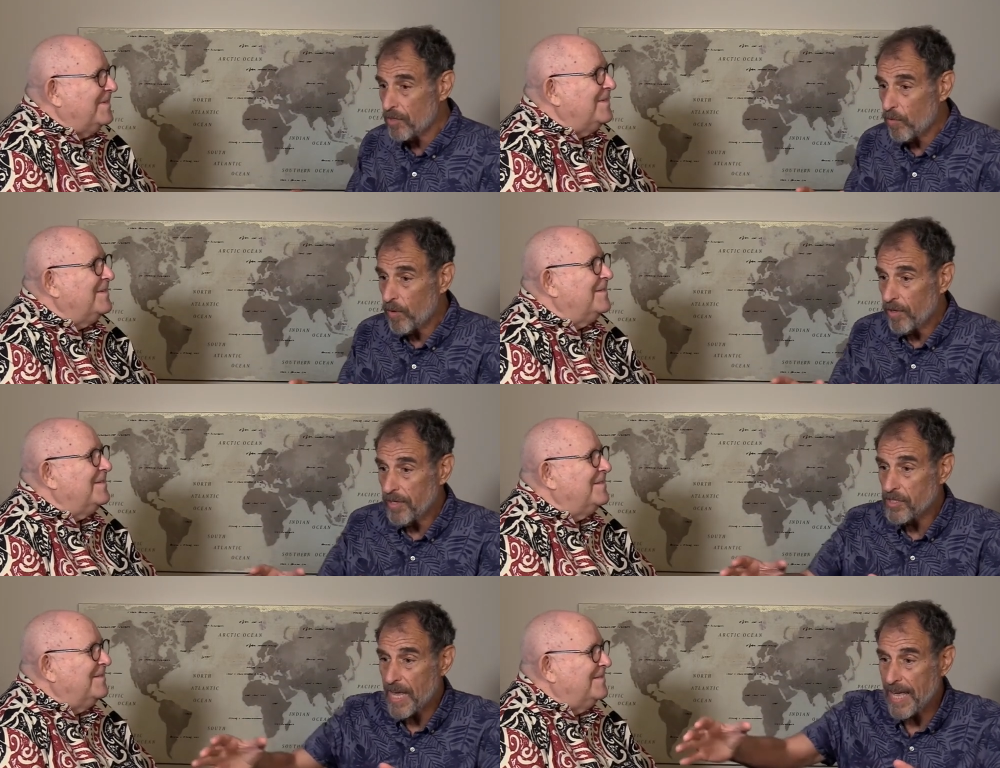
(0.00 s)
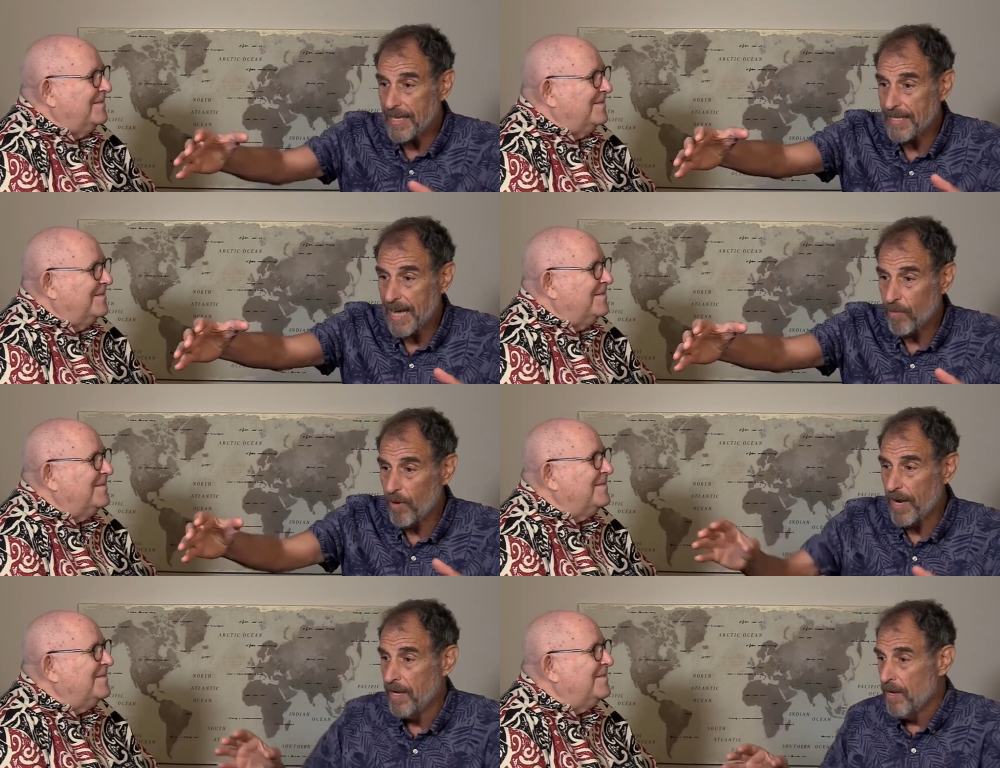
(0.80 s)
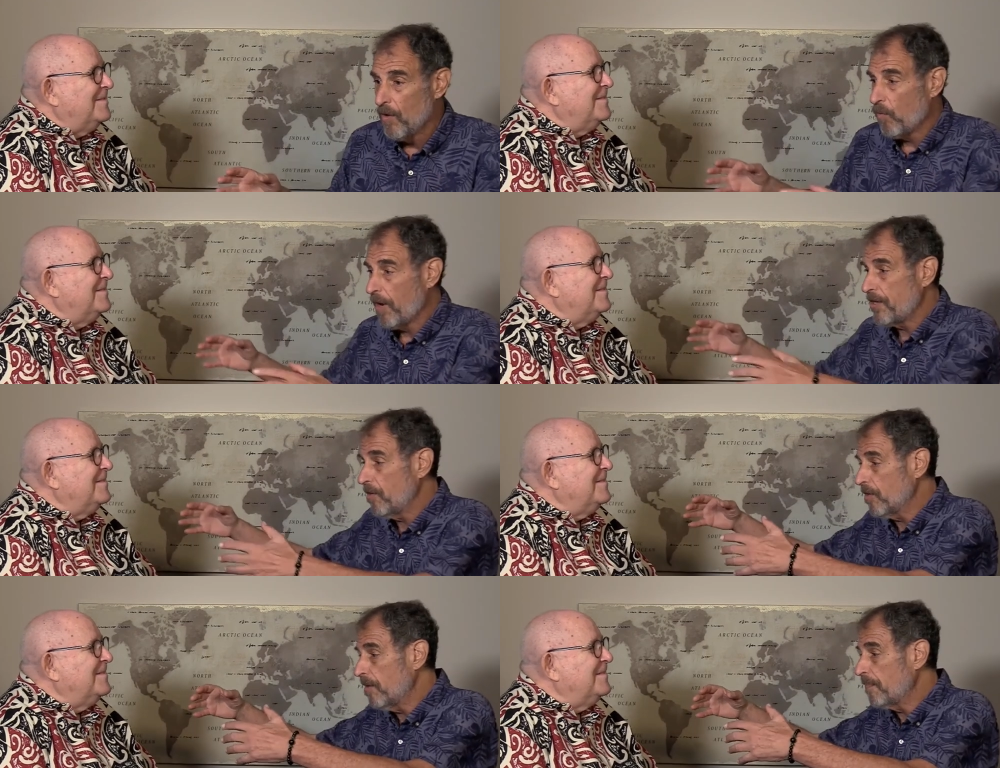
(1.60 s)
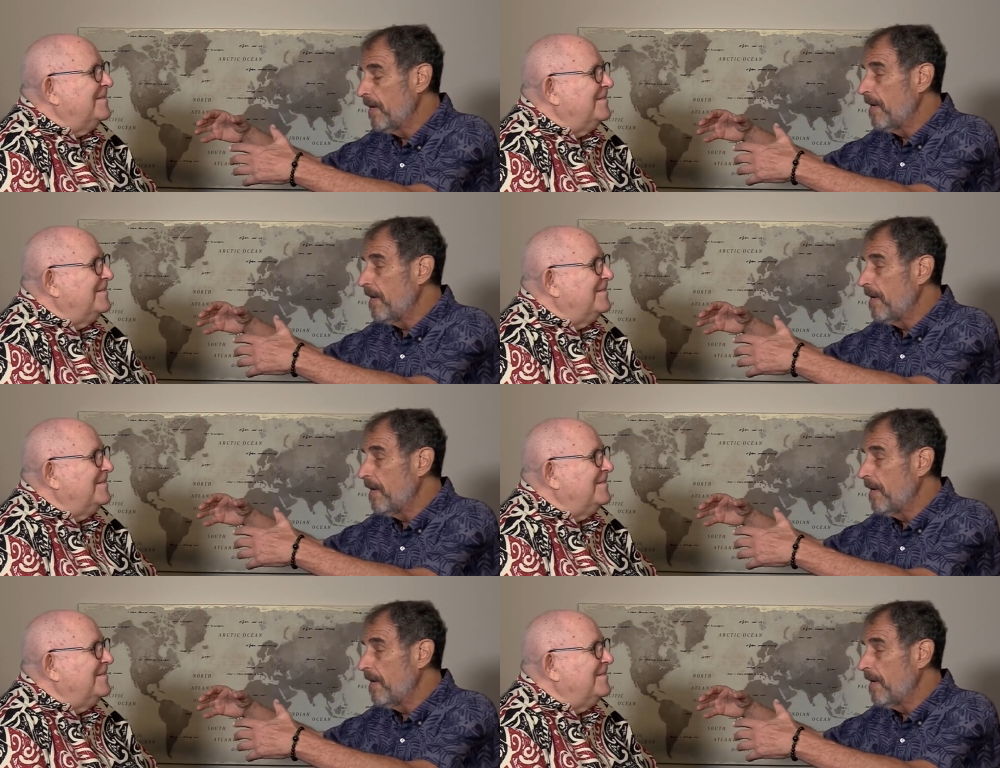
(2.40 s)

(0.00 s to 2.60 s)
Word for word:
Speaker 1: the world is headed that way. While Europe